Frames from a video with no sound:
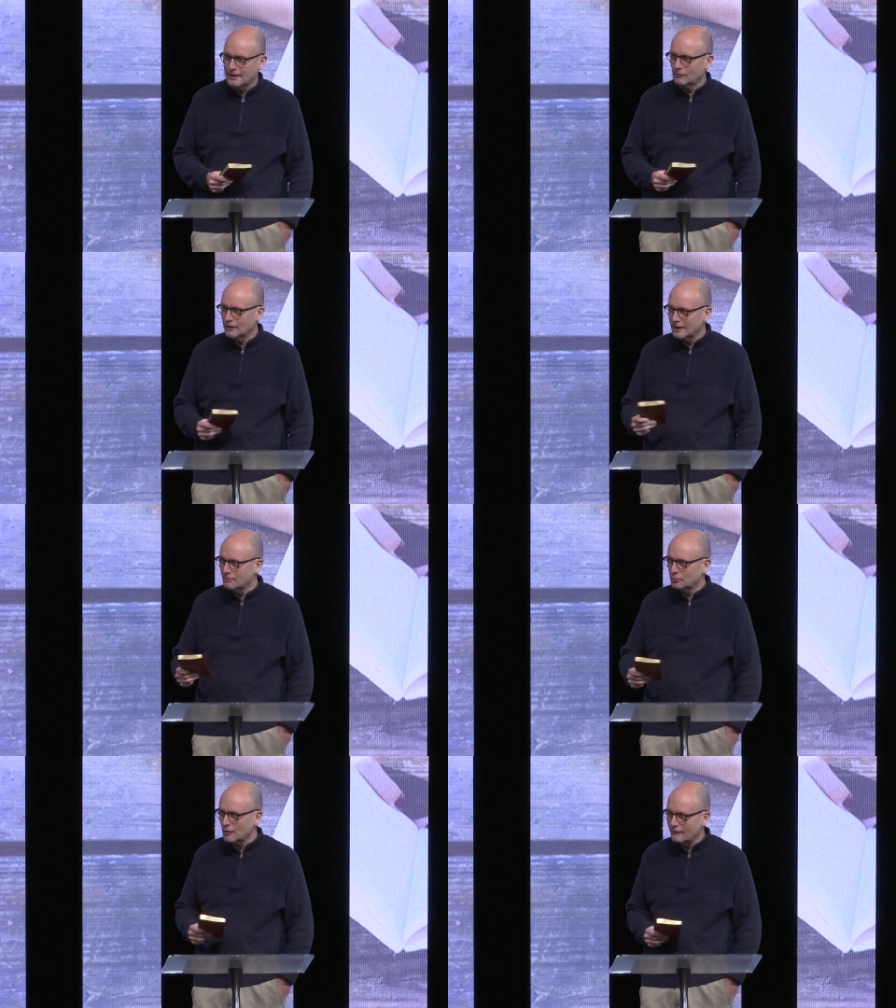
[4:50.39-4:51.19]
And we
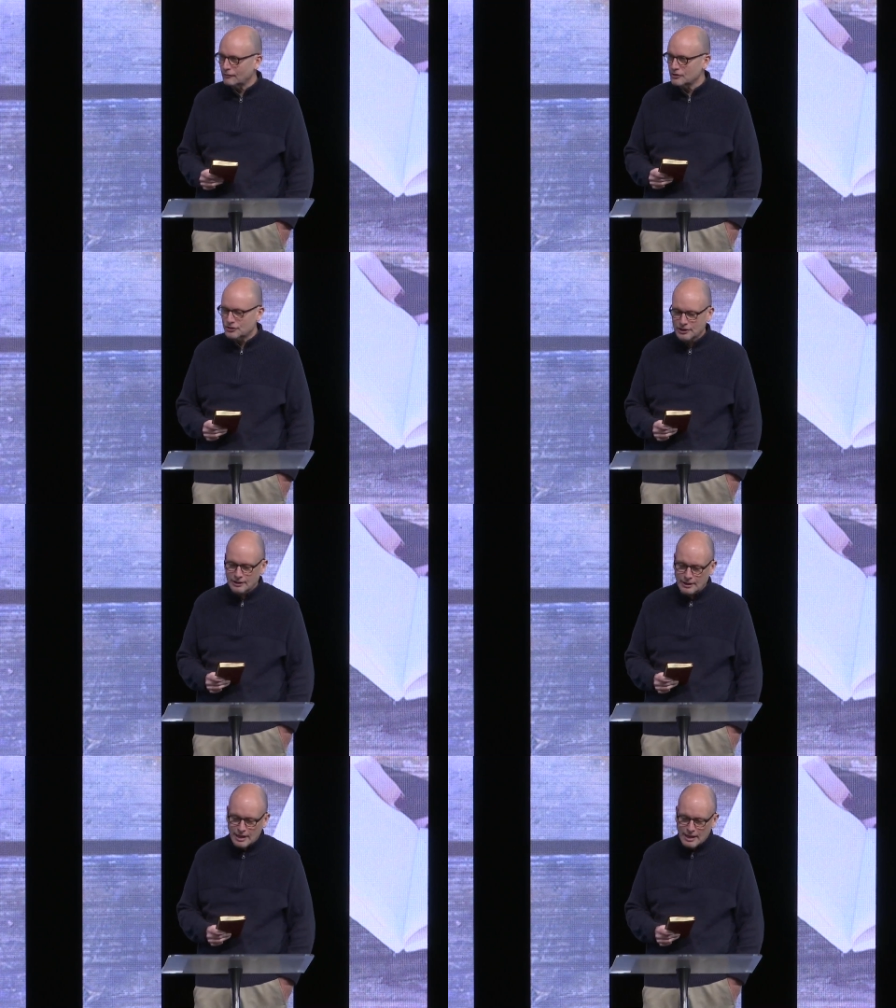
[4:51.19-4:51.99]
keep
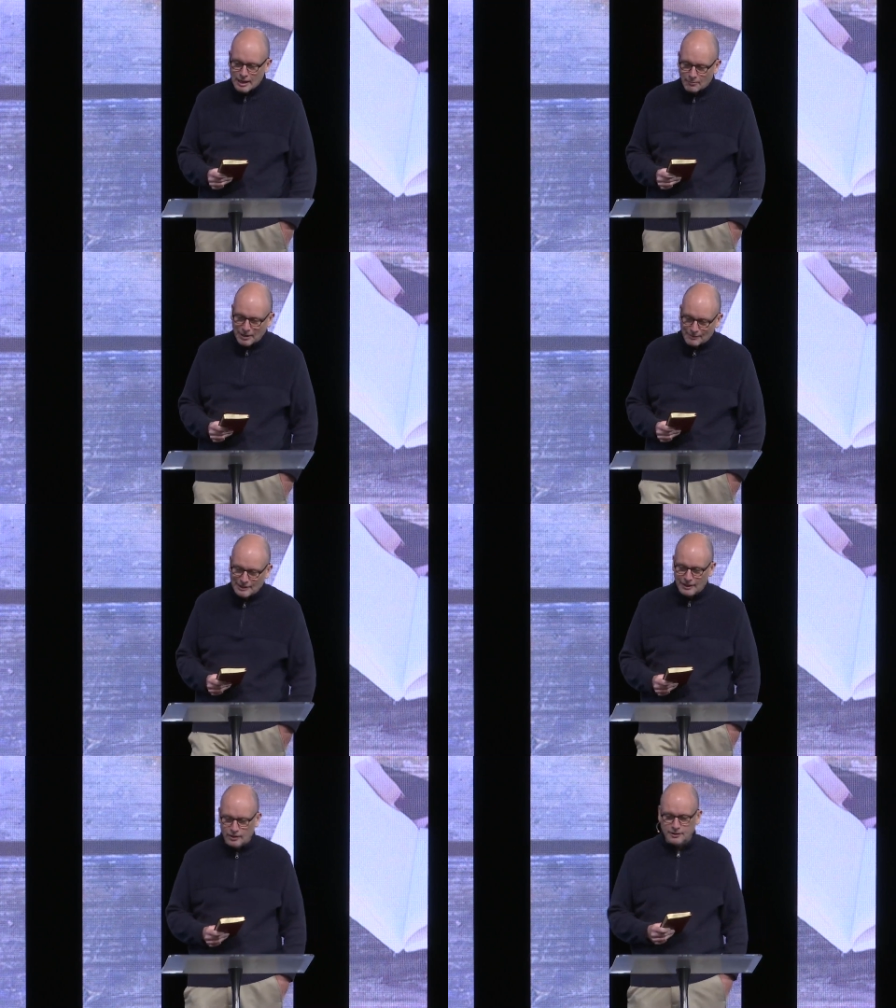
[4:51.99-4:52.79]
referencing uh, Bobby
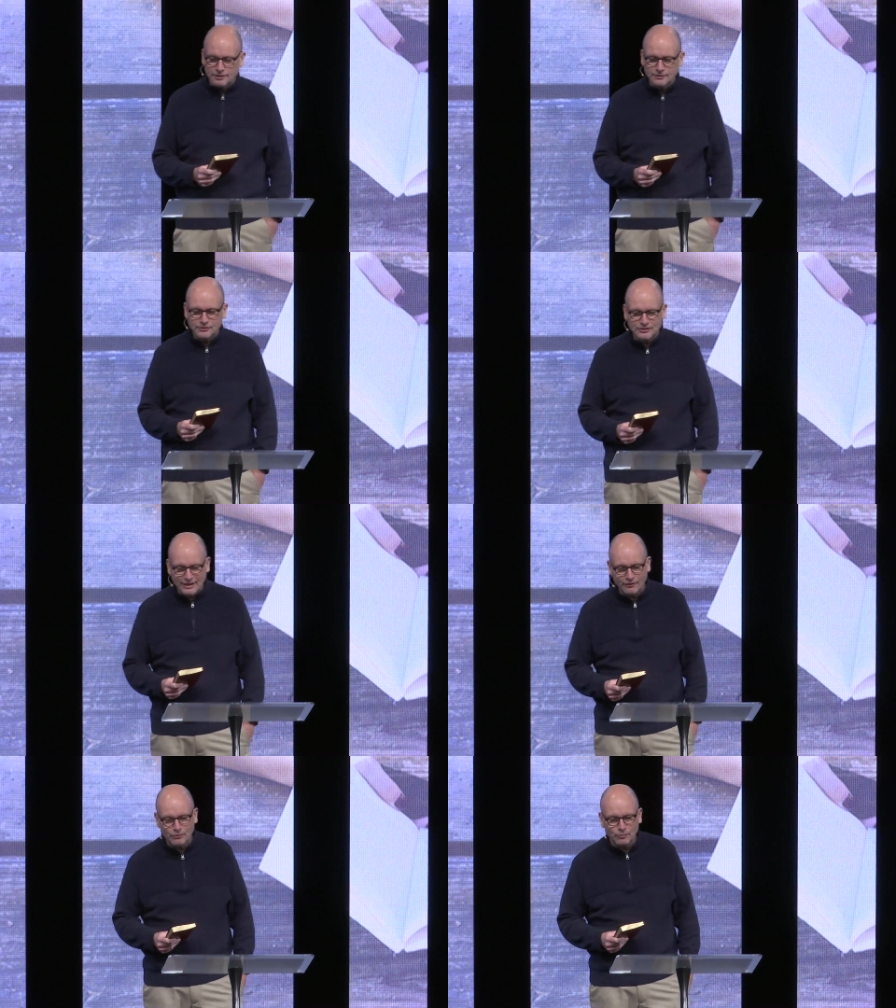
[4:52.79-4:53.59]
Harrington's
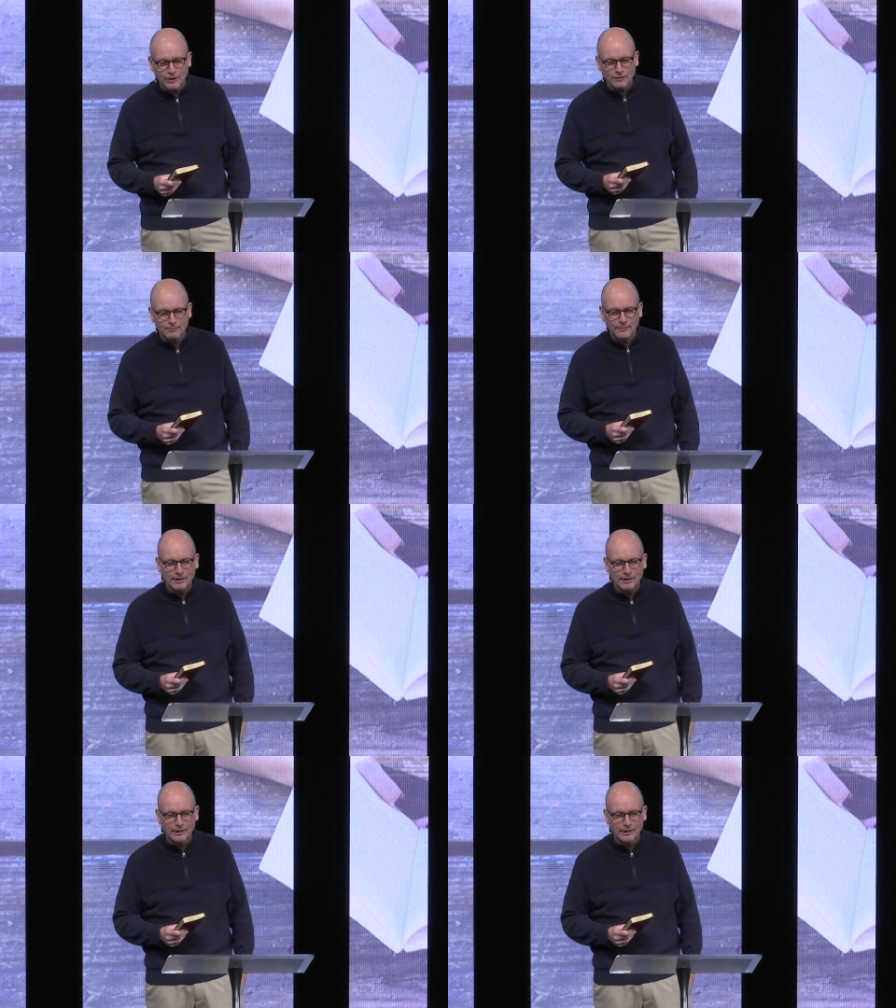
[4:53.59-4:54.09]
seven rhythm